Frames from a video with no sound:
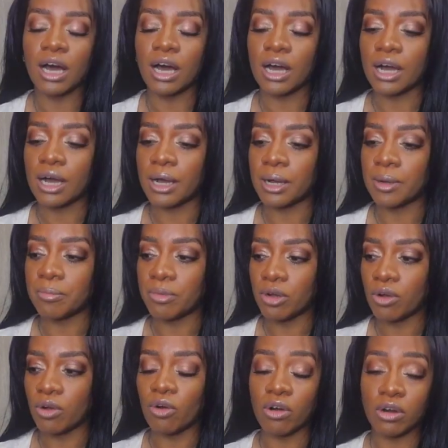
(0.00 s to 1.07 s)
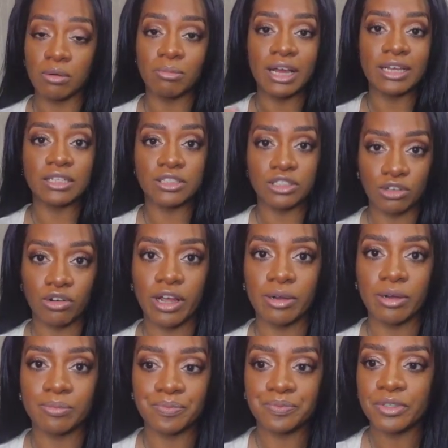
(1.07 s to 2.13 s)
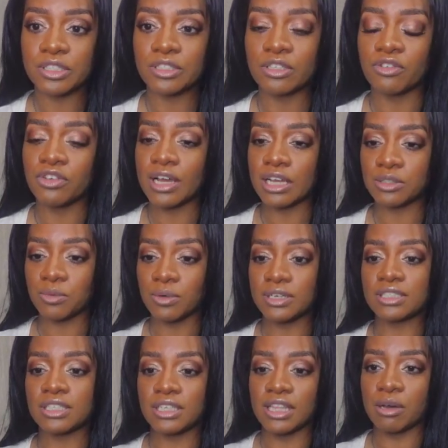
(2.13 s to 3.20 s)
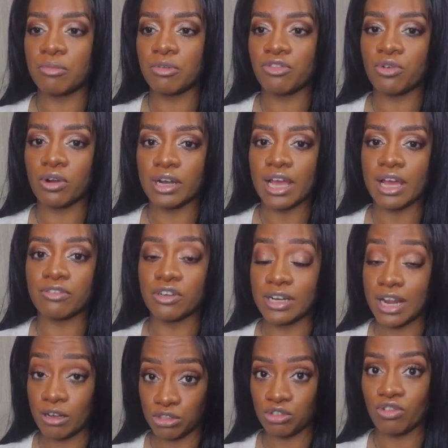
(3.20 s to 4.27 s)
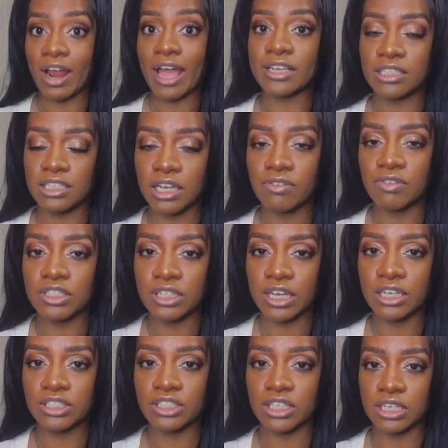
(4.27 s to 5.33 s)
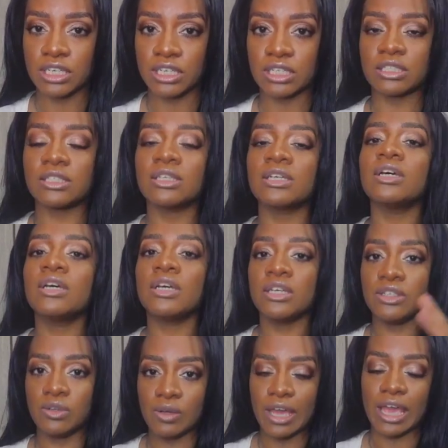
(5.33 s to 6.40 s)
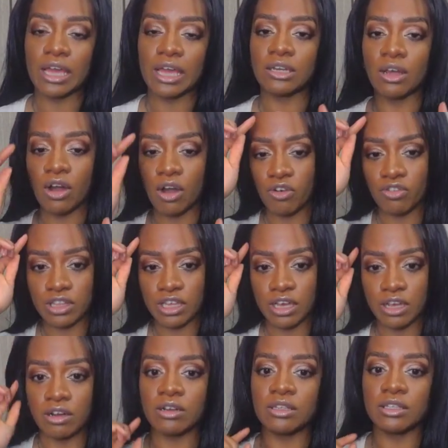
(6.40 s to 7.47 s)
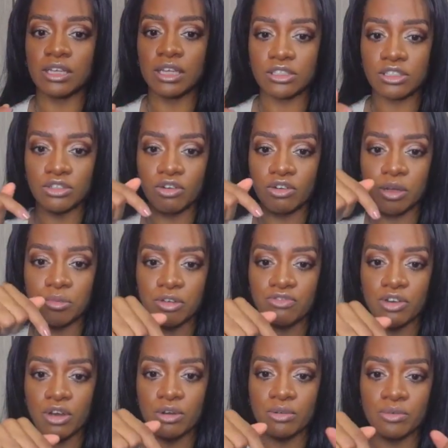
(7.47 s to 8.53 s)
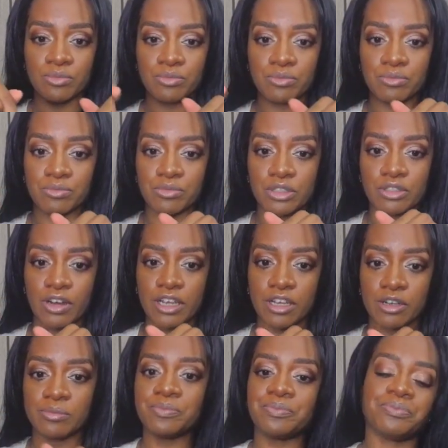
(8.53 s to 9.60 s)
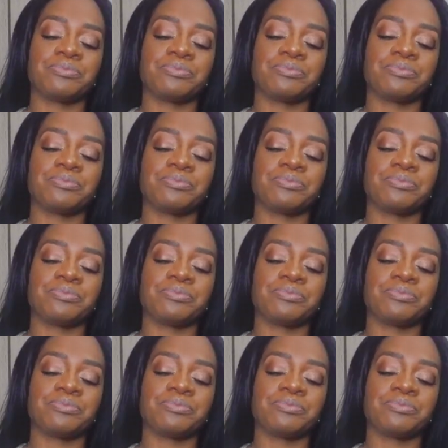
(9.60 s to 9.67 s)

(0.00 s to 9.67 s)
on my Instagram. So if you guys want to see that before and after and how drastic of a change it is, you can over there. The Instagram info, it's right here.